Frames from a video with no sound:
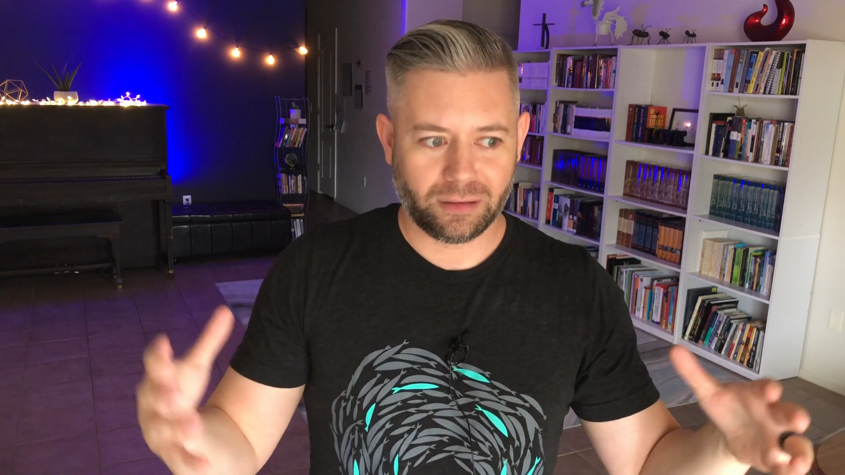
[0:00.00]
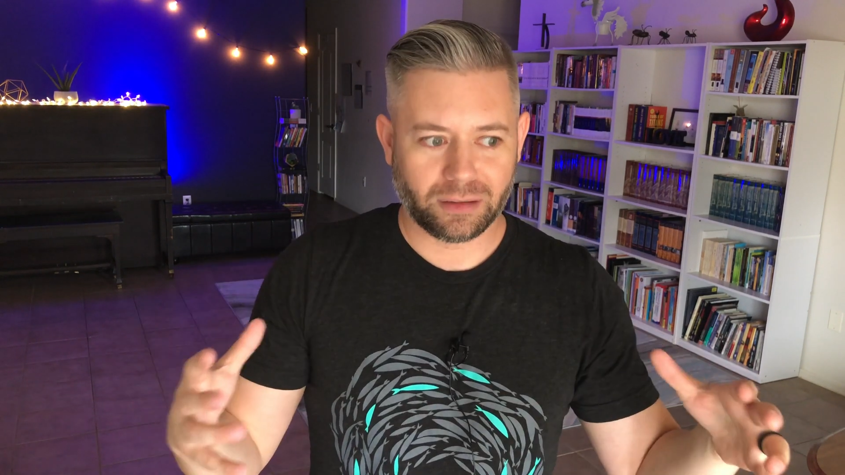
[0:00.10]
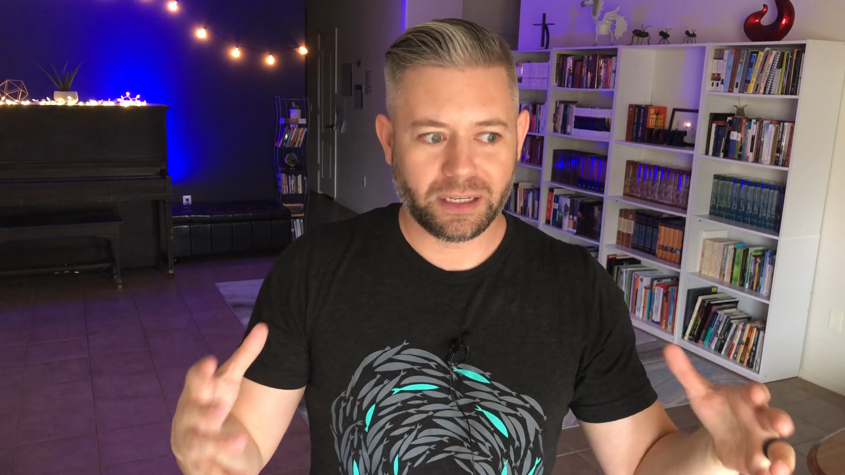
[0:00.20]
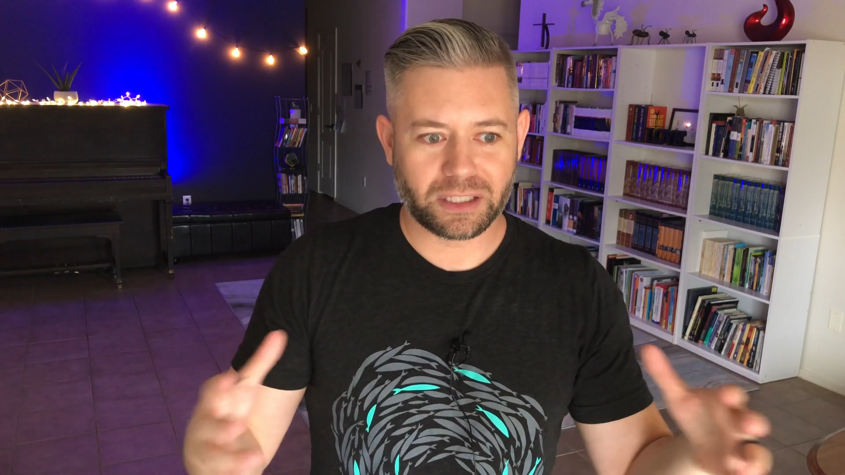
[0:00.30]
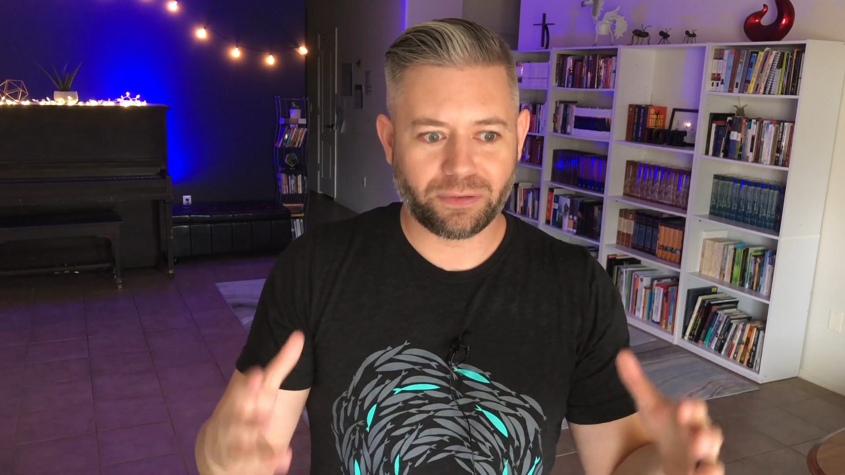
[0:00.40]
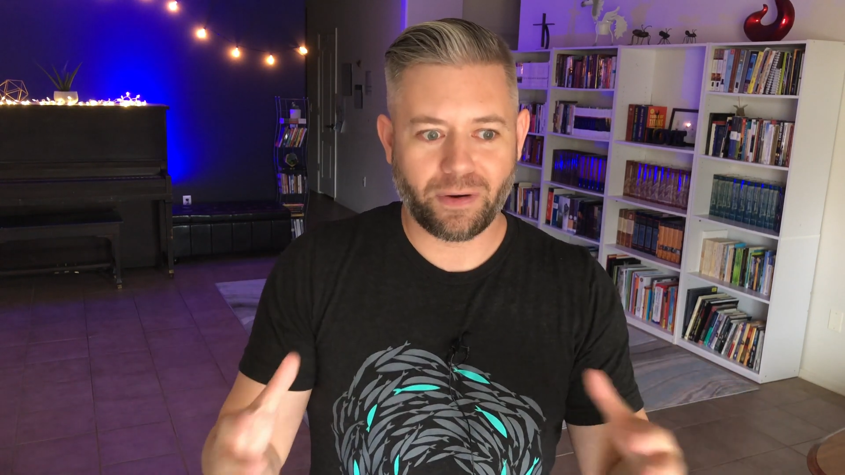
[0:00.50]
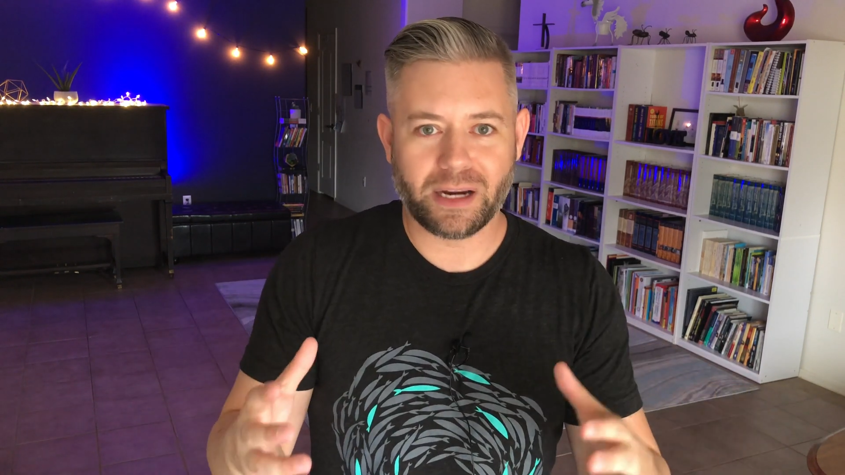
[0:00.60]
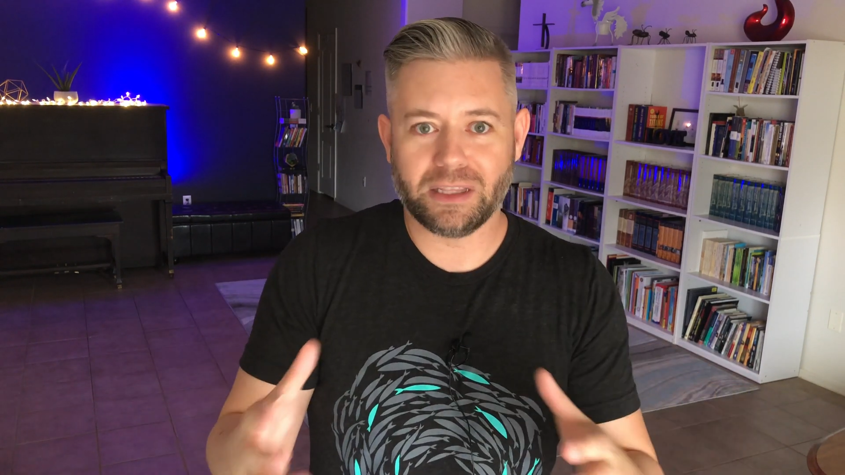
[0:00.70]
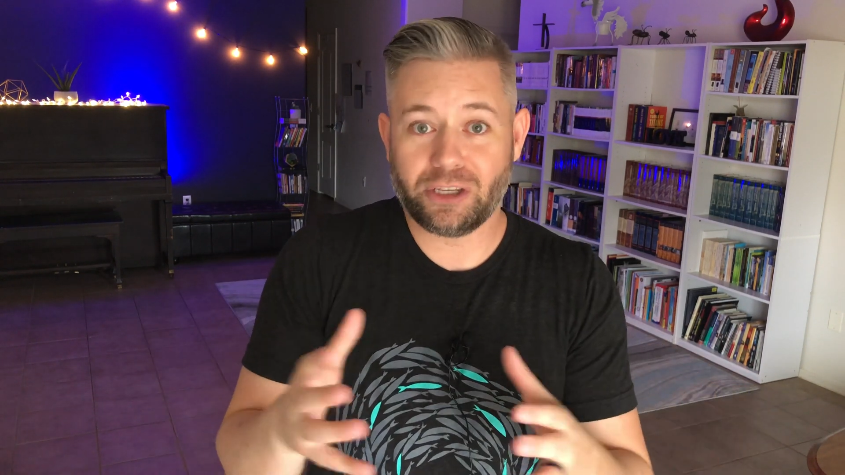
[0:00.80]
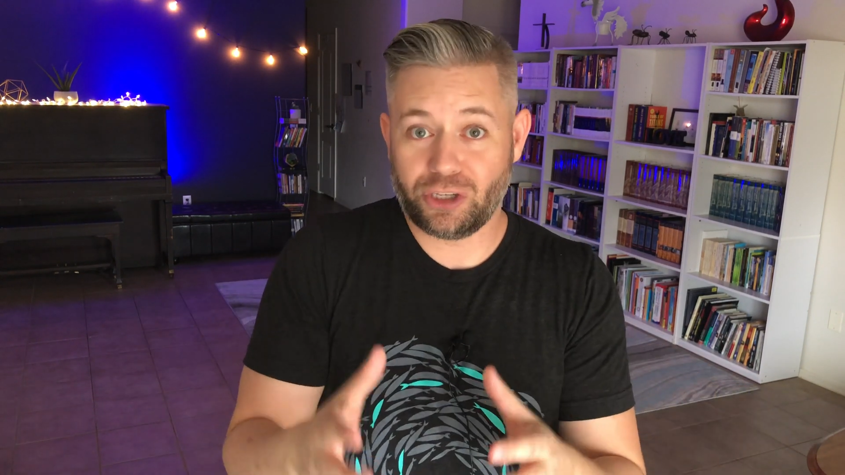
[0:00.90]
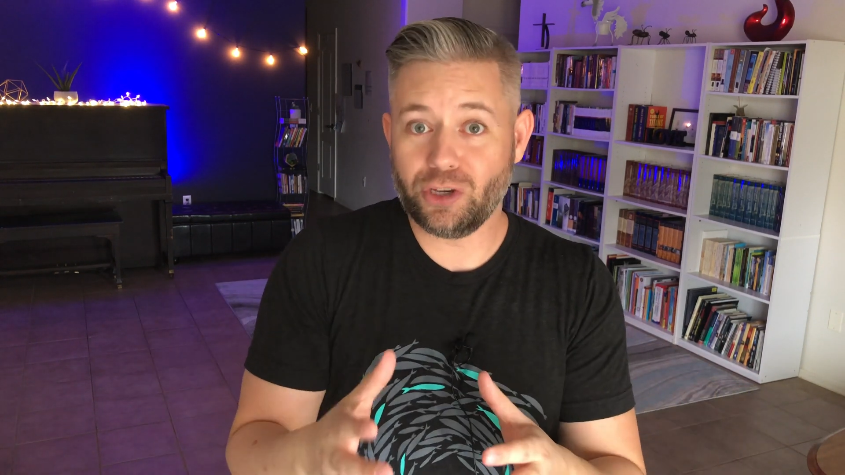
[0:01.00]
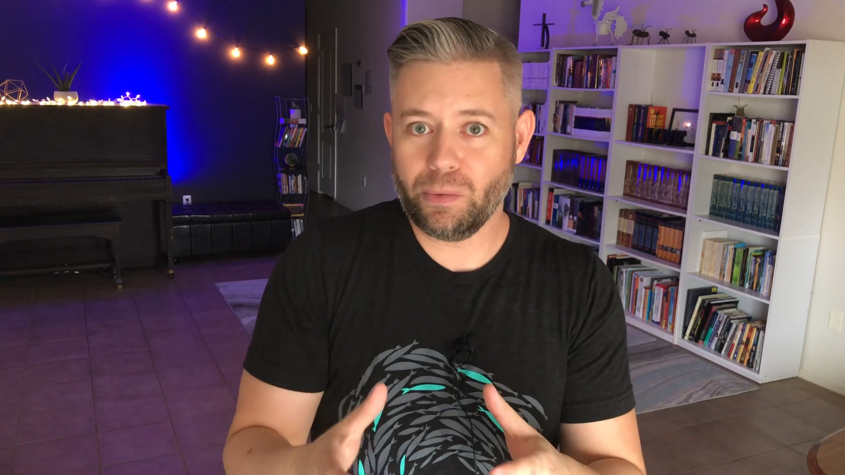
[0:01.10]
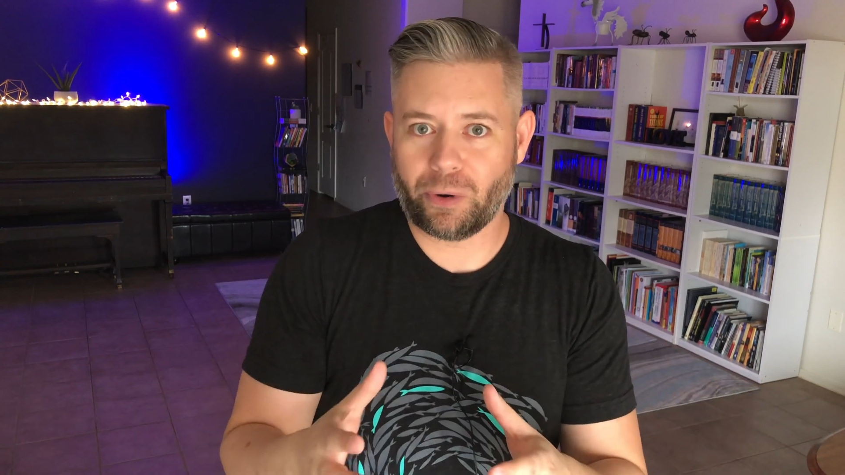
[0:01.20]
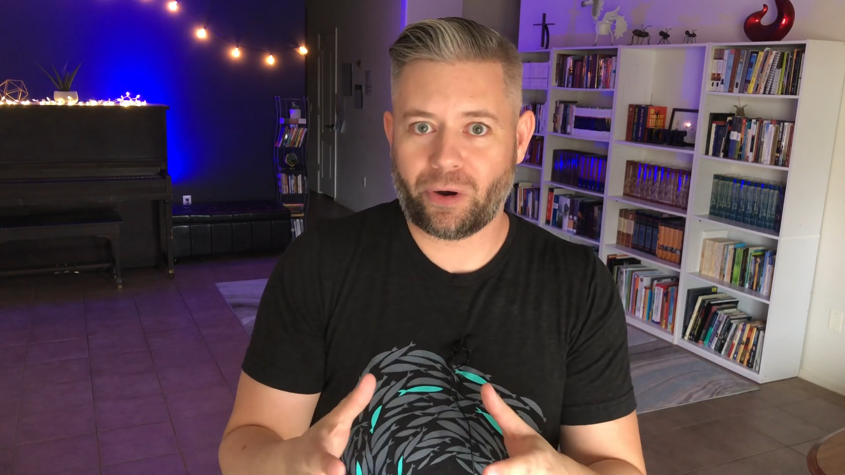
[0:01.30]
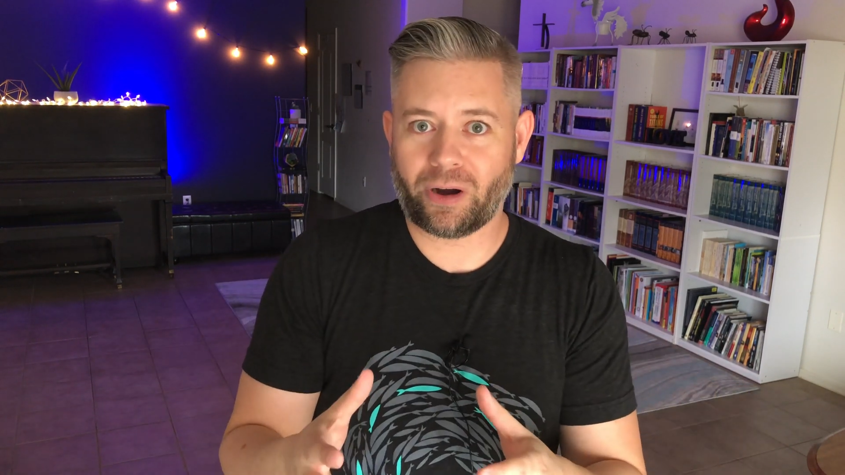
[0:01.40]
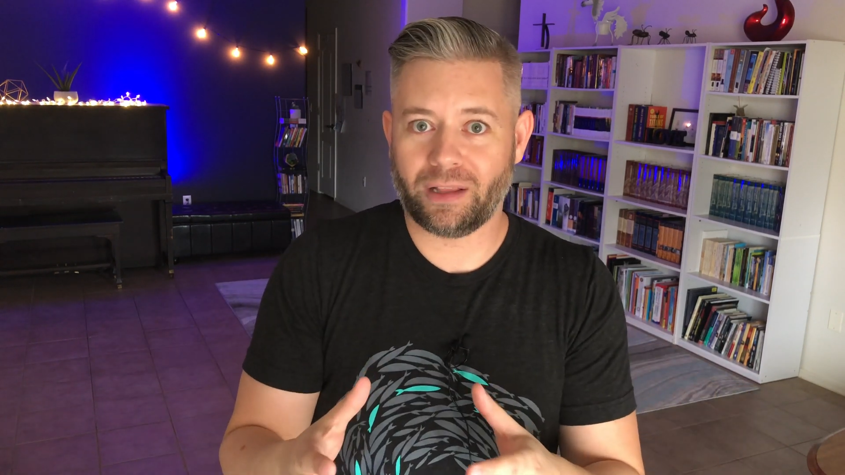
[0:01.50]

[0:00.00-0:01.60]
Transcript: let's find the humor